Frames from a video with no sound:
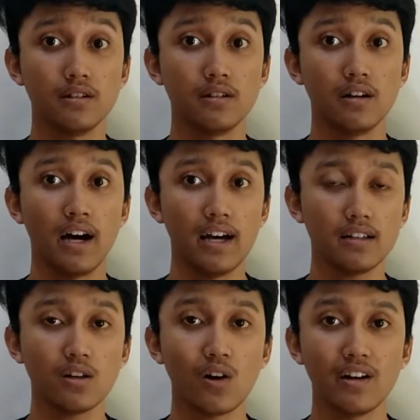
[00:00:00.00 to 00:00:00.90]
a
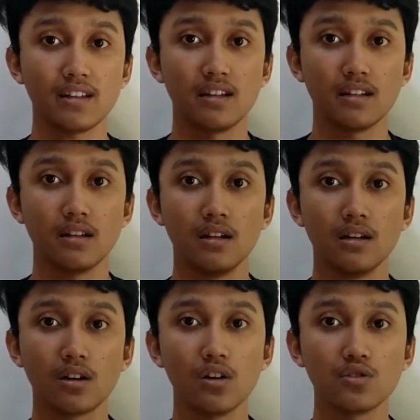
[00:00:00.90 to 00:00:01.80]
highly connected
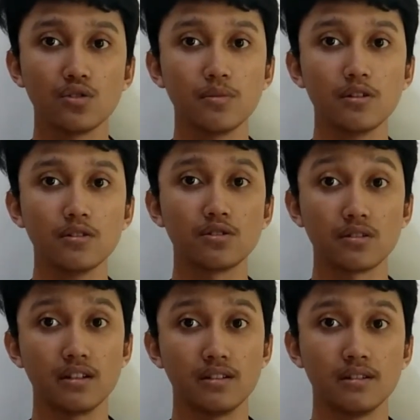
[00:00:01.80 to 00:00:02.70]
consumer
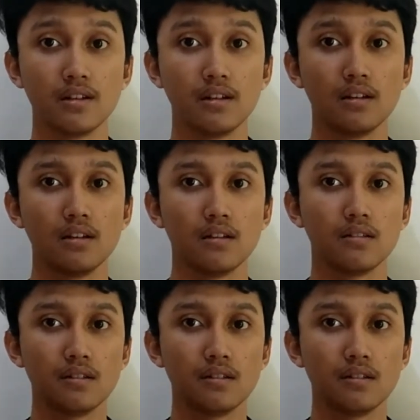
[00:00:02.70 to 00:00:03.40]
journey. The